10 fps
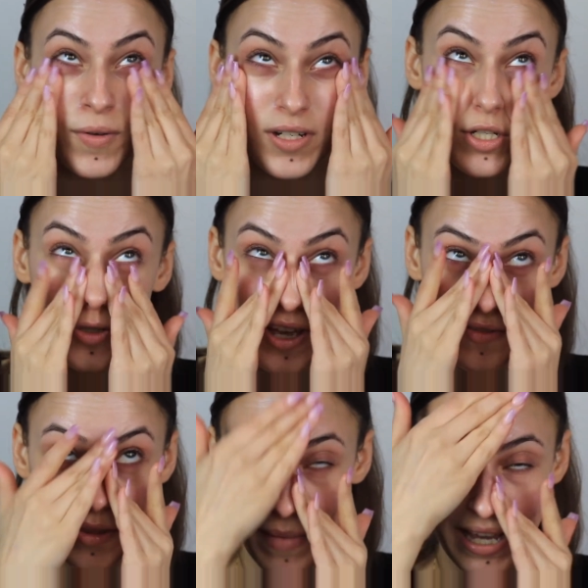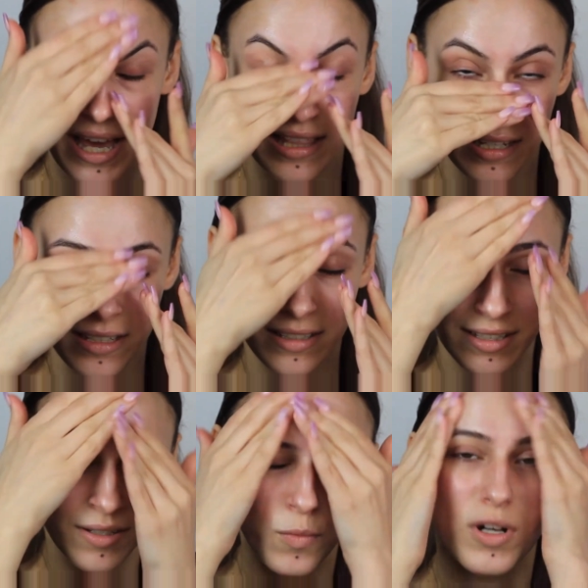always shows up for the Met Gala.
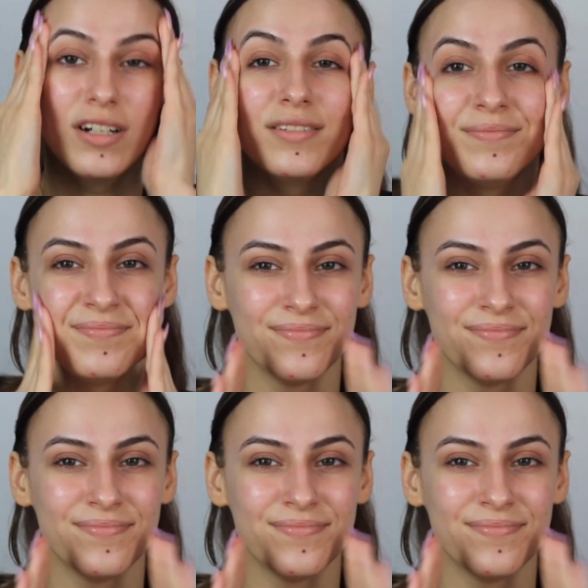Well,